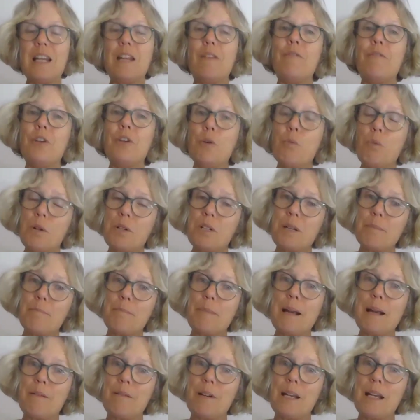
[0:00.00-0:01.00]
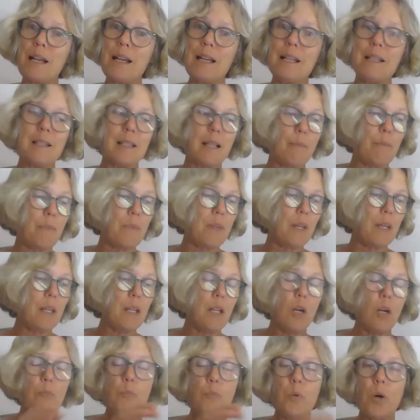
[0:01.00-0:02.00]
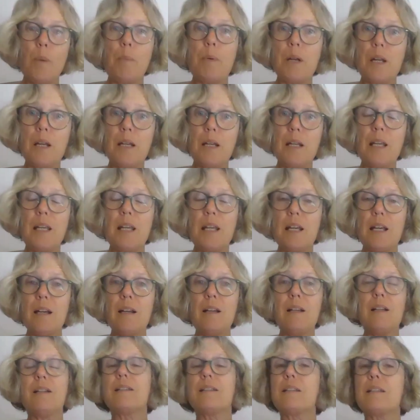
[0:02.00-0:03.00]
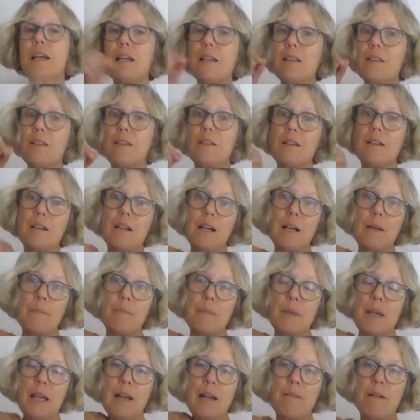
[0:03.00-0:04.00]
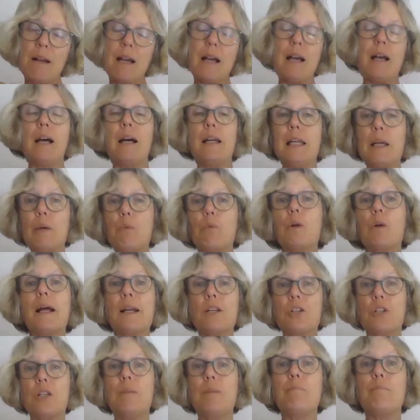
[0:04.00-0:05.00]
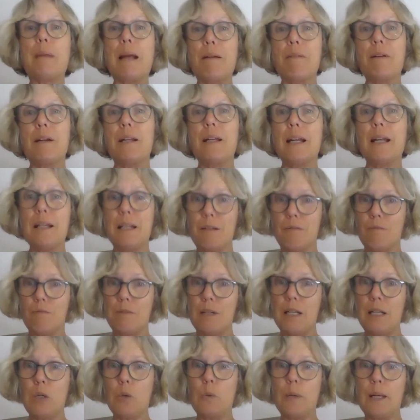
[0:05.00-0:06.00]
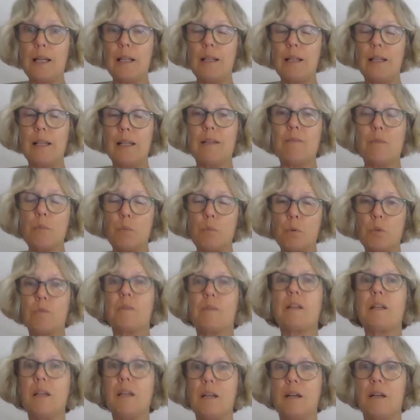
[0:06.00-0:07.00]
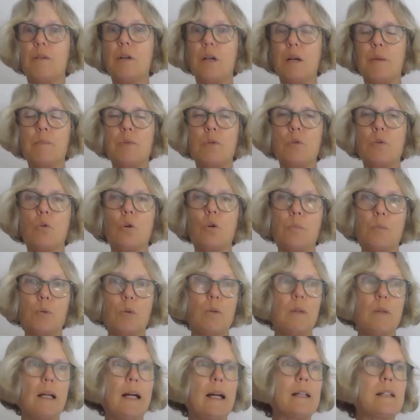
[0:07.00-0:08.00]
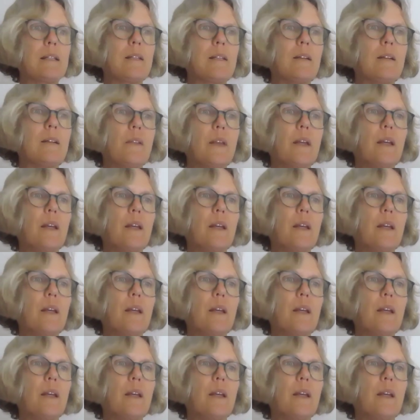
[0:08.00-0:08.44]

And if you want to marinate something, pop it in here, take the air out, and it will actually marinate it really quickly. It will, absorb all that.